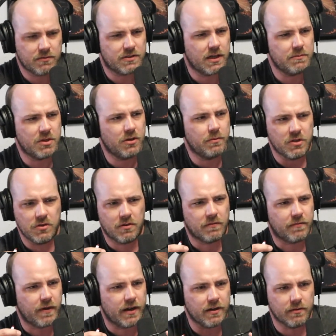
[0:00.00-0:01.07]
Same deal, but you can
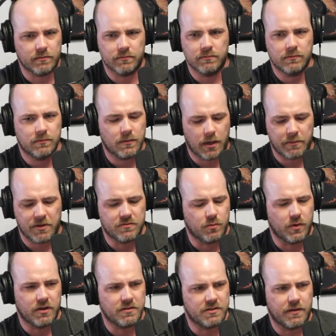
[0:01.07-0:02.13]
find them. I mean, there's
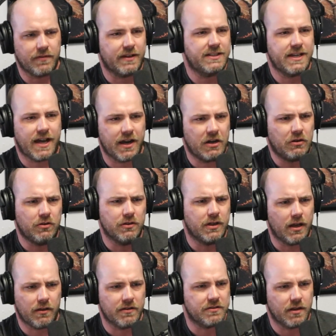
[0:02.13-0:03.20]
weird stuff like Tidal and
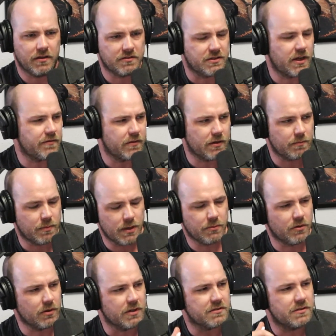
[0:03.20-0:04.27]
all this other stuff that
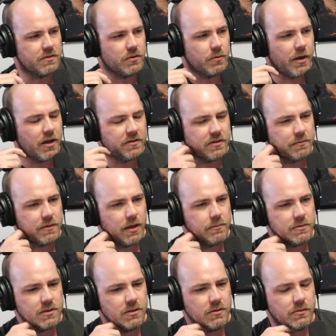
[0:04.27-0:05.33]
people listen to them on
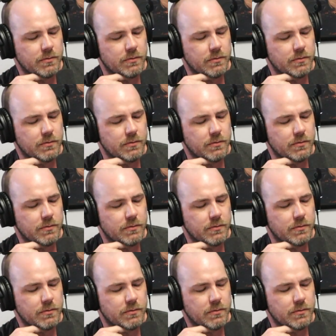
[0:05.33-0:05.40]
sometimes too.